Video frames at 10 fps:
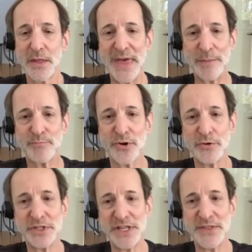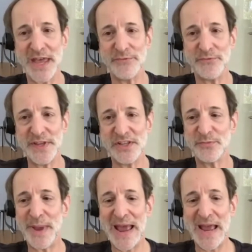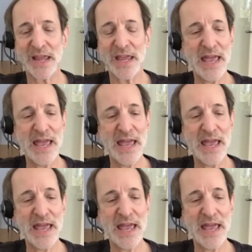That protein then feeds back